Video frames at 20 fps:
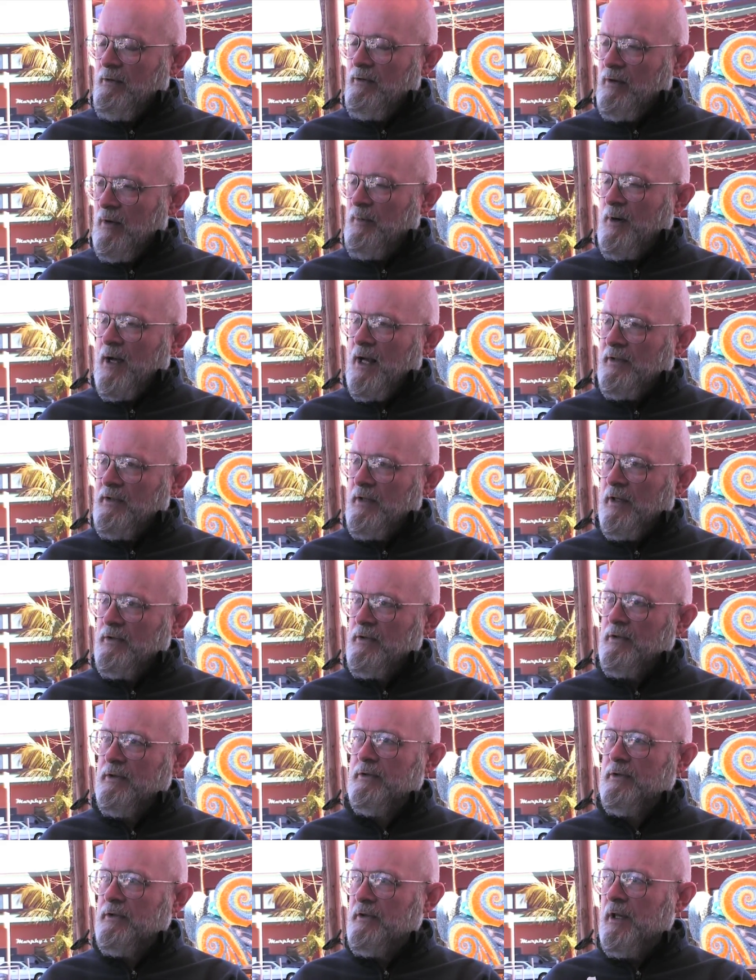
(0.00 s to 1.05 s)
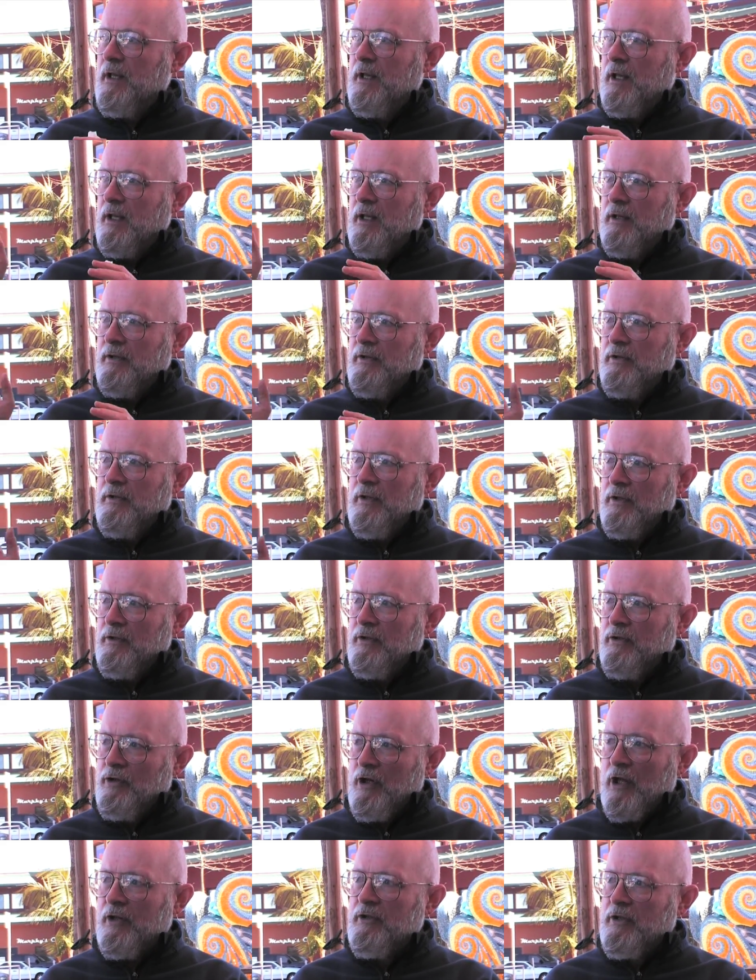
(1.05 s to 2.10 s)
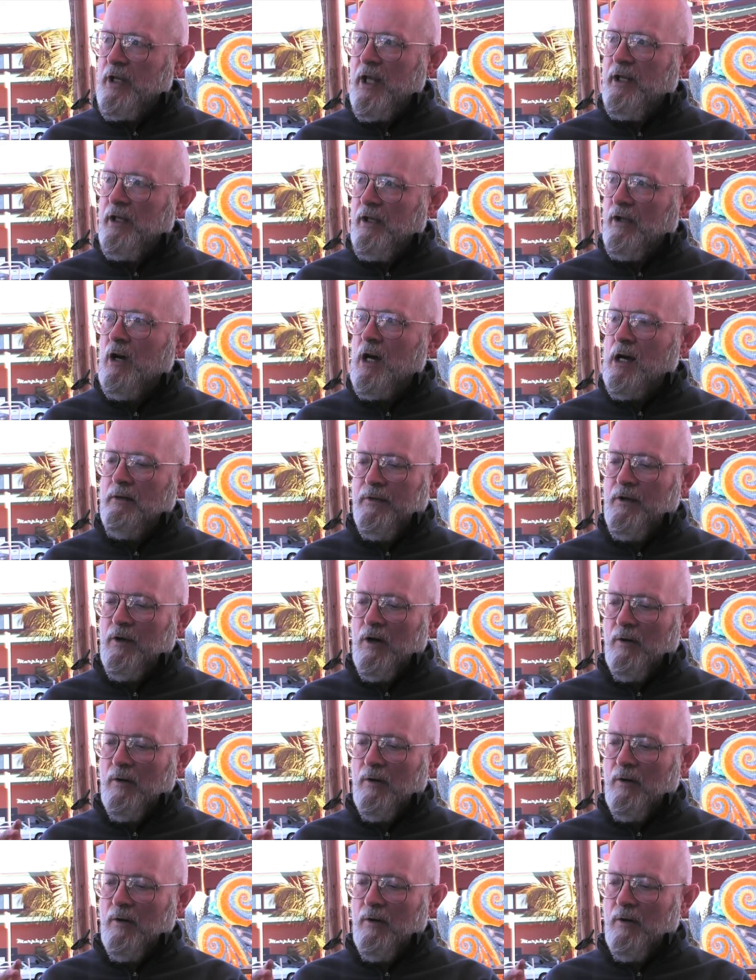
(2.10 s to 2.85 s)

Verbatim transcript: microprocessors is just taking off.